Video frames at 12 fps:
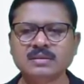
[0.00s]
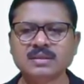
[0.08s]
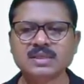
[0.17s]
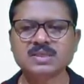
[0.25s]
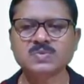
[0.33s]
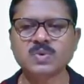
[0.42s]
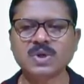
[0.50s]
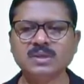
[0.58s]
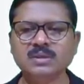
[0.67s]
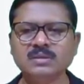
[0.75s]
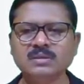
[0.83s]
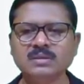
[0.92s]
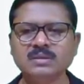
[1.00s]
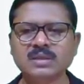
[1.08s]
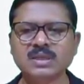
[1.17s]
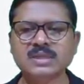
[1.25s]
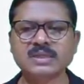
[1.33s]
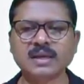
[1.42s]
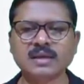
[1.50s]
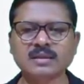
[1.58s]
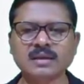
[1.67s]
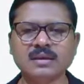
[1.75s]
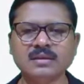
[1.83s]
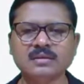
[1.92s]
this is one, this is
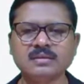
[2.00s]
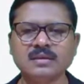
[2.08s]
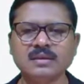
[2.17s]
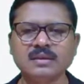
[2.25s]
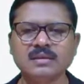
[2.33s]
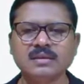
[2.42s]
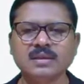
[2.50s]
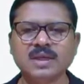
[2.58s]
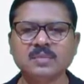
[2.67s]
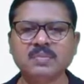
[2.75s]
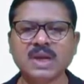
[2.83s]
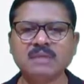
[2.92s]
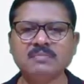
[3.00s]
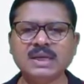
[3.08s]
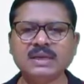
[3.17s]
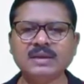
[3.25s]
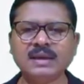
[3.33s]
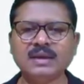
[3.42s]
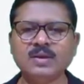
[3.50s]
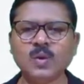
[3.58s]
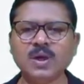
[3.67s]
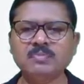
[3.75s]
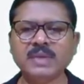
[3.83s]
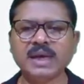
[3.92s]
another, primarily a
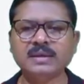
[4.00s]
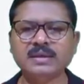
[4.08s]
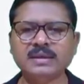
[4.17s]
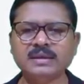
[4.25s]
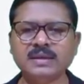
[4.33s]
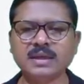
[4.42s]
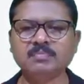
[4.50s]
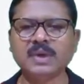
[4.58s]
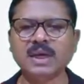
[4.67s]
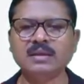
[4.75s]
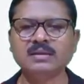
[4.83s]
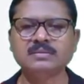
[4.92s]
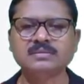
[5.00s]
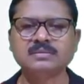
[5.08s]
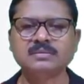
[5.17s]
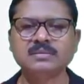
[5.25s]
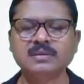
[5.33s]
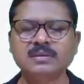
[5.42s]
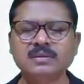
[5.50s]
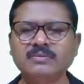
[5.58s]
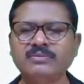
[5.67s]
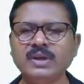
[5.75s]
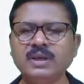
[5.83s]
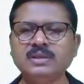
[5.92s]
non-magnetic dumbbell
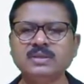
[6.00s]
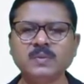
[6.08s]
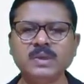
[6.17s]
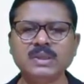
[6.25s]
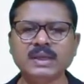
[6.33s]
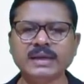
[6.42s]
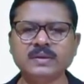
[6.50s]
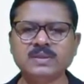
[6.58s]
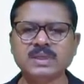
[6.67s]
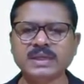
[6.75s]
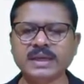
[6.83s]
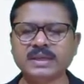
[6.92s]
filled with nitrogen